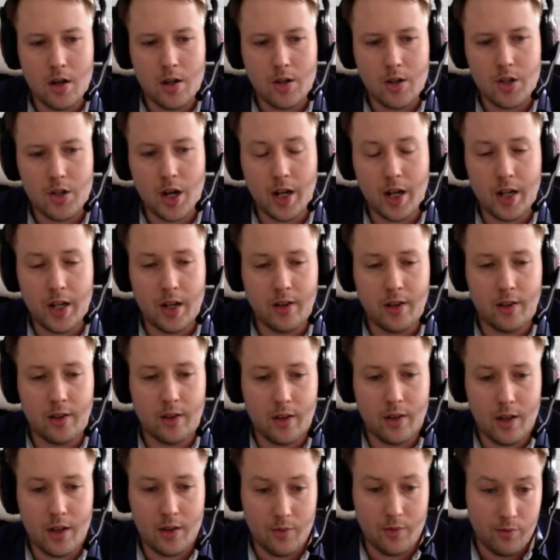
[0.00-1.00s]

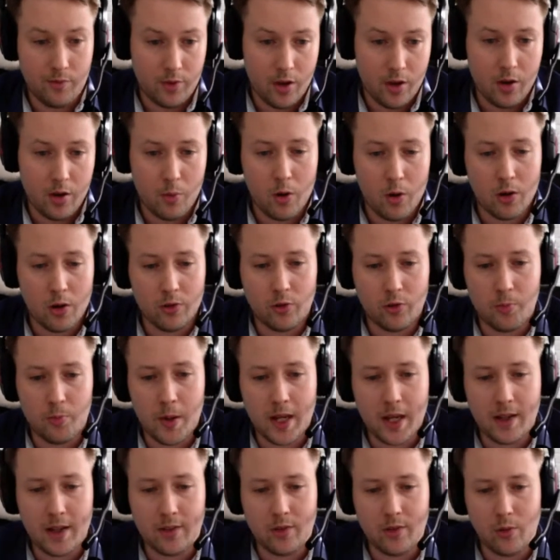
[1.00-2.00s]
China the world's
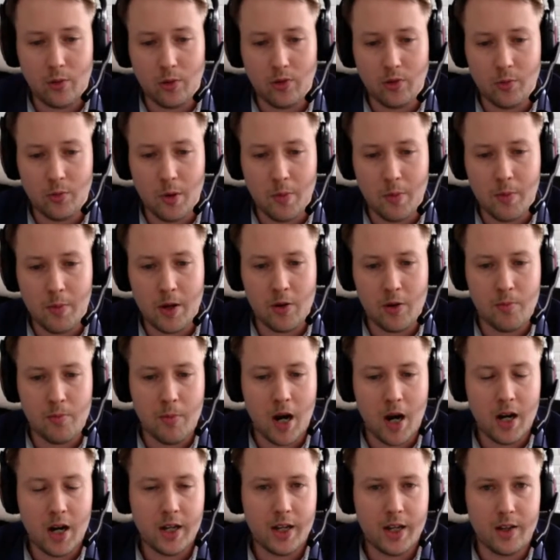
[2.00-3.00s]
biggest automobile
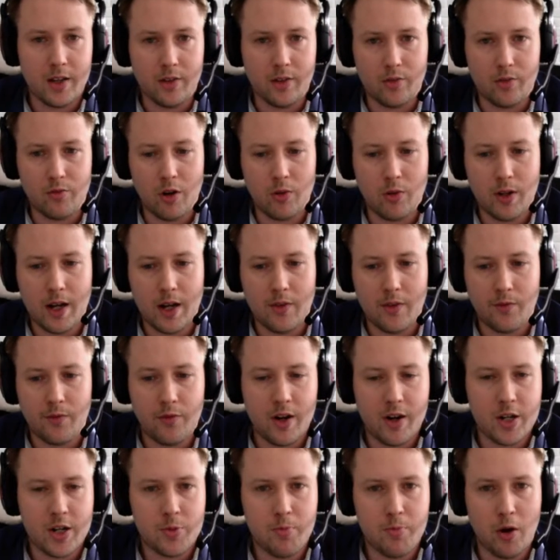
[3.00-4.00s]
markets rolled out
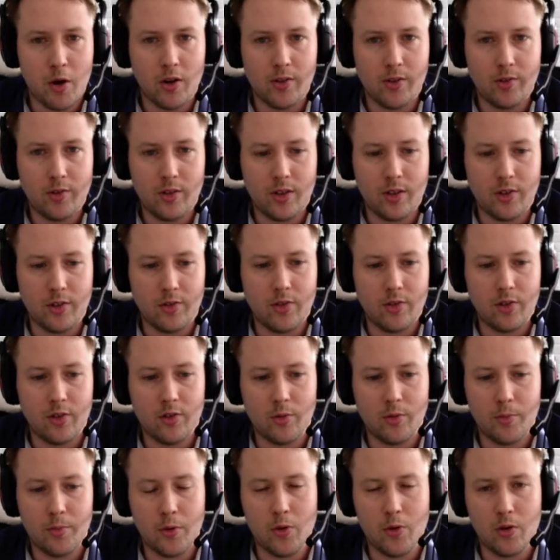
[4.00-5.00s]
fresh policies to
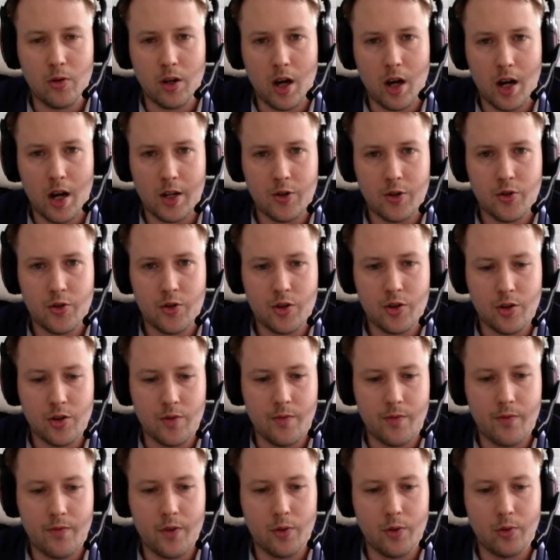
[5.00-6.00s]
support
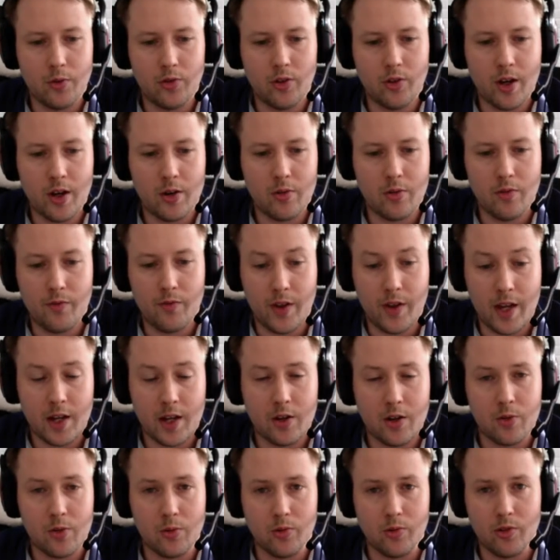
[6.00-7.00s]
hydrogen fuel cell
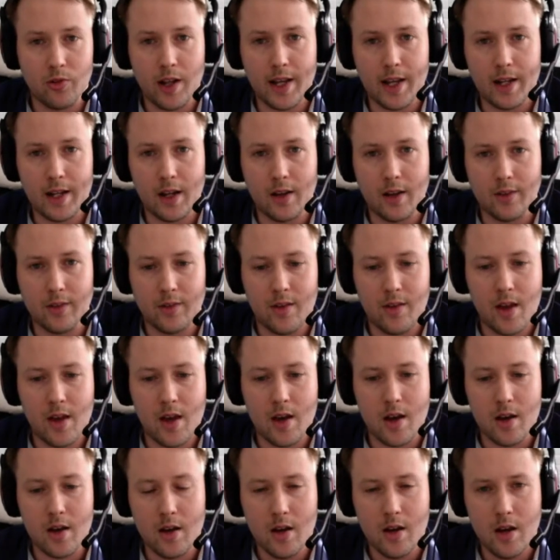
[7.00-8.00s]
vehicles late last
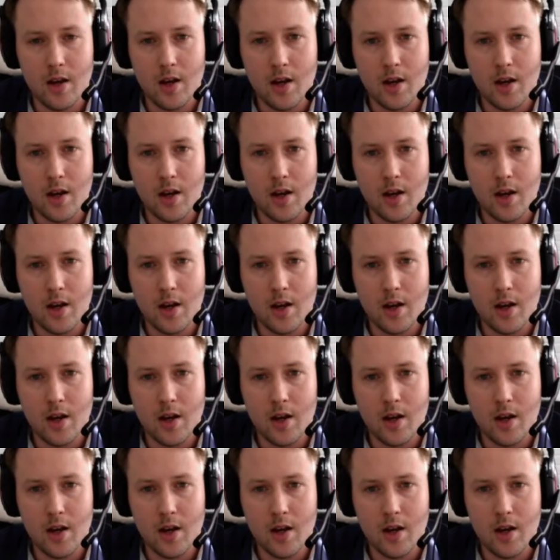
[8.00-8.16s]
year.